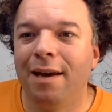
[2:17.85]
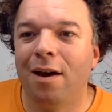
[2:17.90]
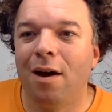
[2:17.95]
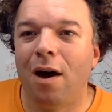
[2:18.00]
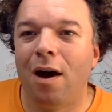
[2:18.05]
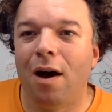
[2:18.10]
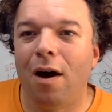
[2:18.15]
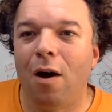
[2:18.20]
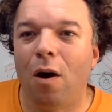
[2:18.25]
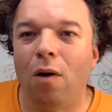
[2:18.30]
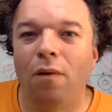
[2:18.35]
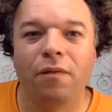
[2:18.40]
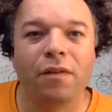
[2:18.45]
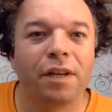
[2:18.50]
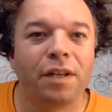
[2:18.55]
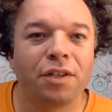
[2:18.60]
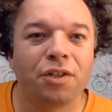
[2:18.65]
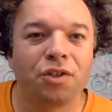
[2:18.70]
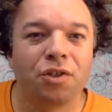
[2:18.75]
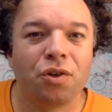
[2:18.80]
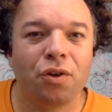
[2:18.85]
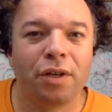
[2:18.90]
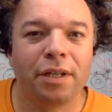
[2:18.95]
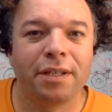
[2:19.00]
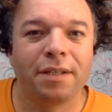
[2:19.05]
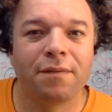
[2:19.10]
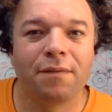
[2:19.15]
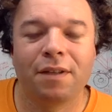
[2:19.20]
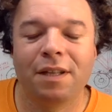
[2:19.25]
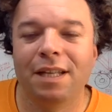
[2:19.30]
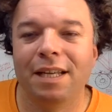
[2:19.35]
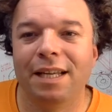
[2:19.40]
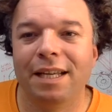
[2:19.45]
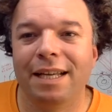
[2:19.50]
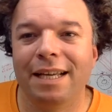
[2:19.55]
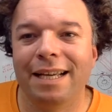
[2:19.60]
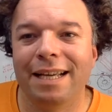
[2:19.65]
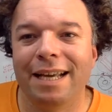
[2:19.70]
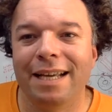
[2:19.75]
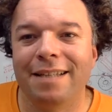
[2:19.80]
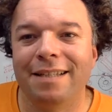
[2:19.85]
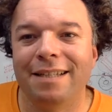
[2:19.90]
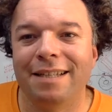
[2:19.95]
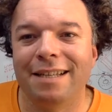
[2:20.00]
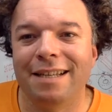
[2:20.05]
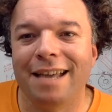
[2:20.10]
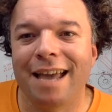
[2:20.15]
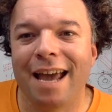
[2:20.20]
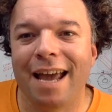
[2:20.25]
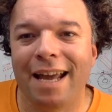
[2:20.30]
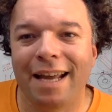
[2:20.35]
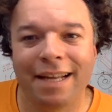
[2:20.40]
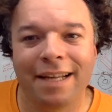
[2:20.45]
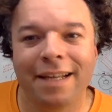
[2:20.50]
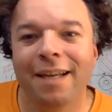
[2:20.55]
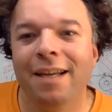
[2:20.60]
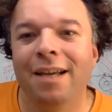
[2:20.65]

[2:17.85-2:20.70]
obvious choice for the ESDK